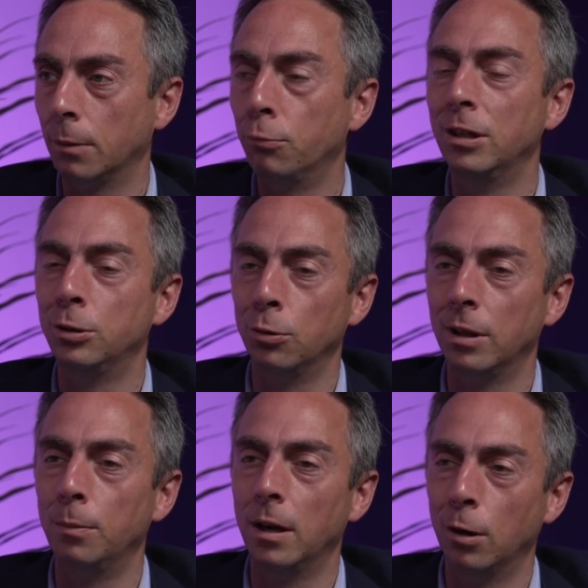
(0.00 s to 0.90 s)
and I'm pretty sure
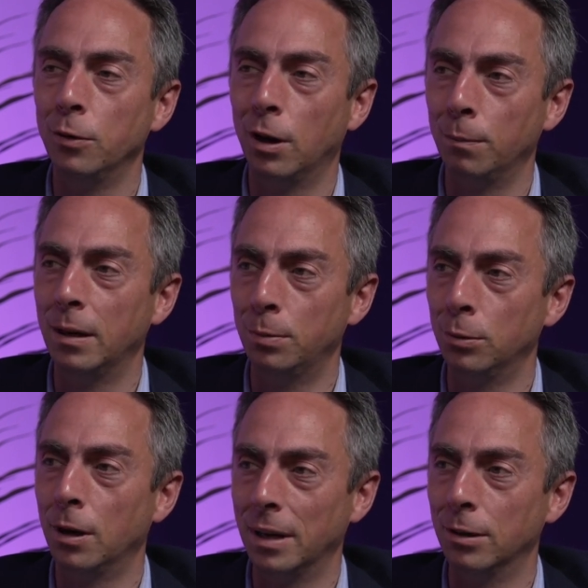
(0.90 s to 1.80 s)
there'll be a lot of young
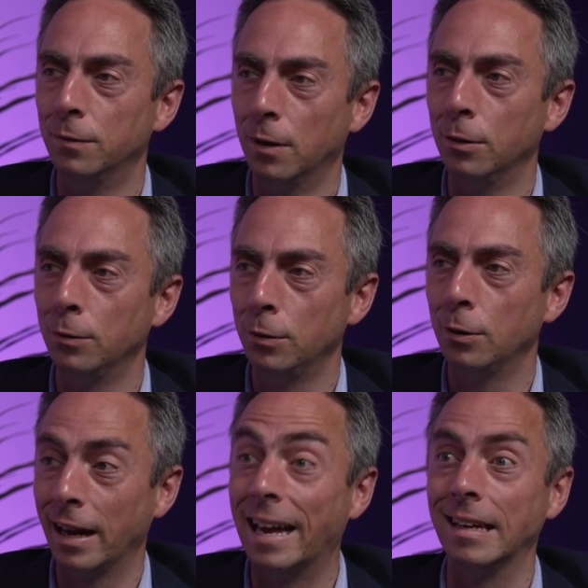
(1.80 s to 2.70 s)
people coming out to vote
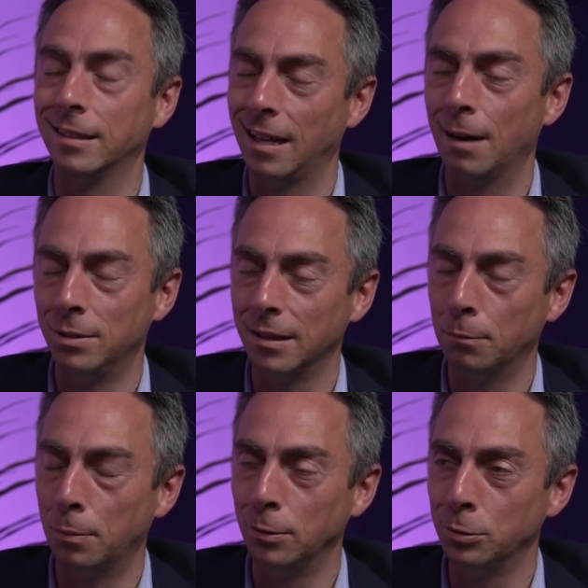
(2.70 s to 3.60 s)
against that
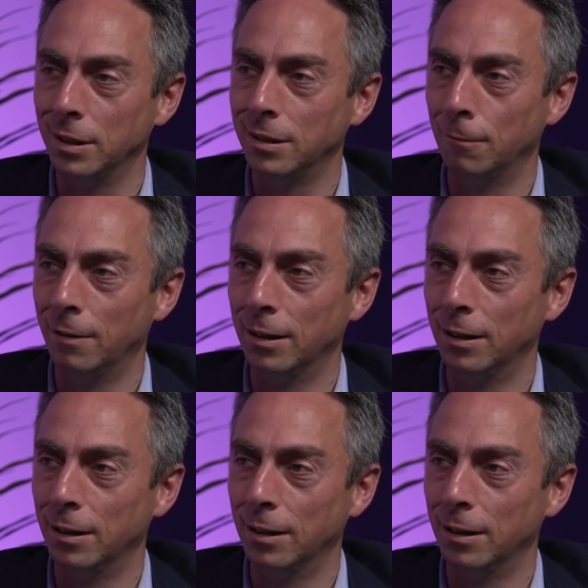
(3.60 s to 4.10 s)
particular proposal this time